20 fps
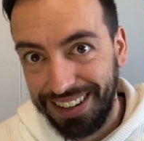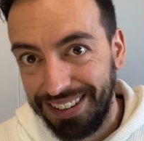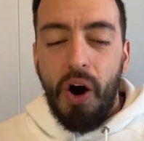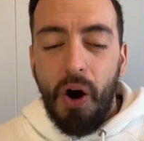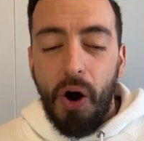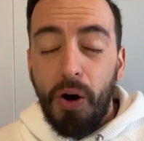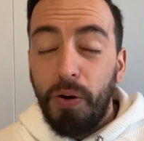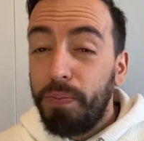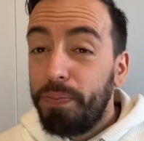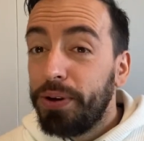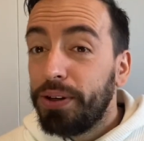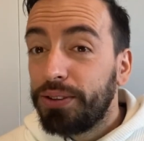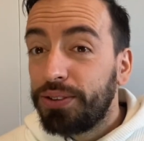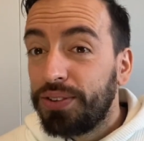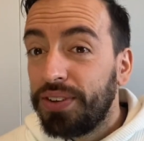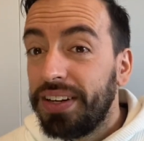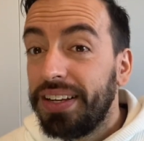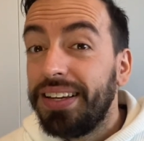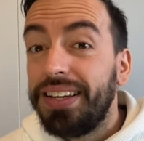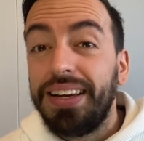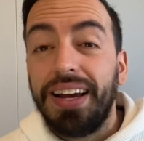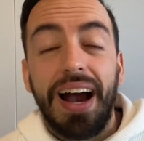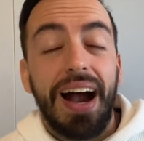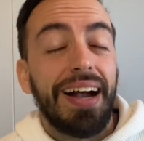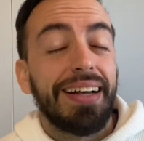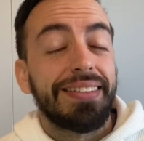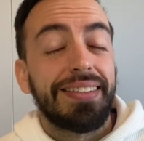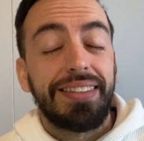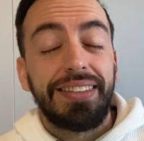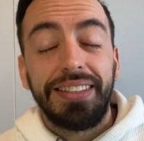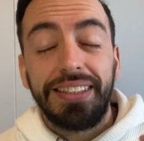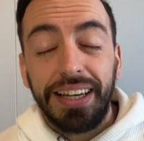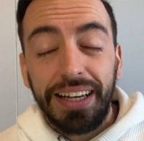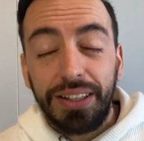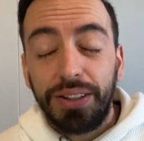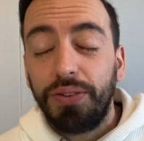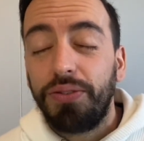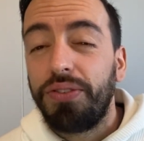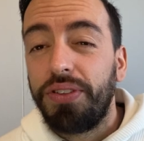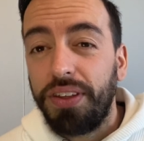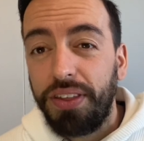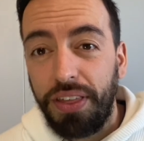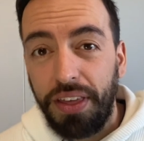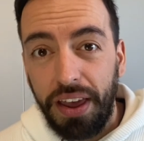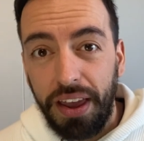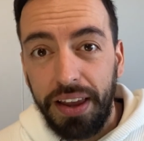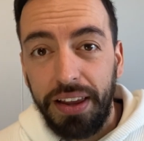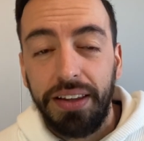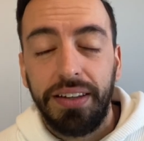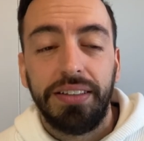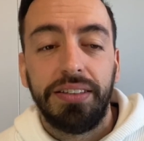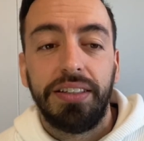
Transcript: Obviously, at the end of the day,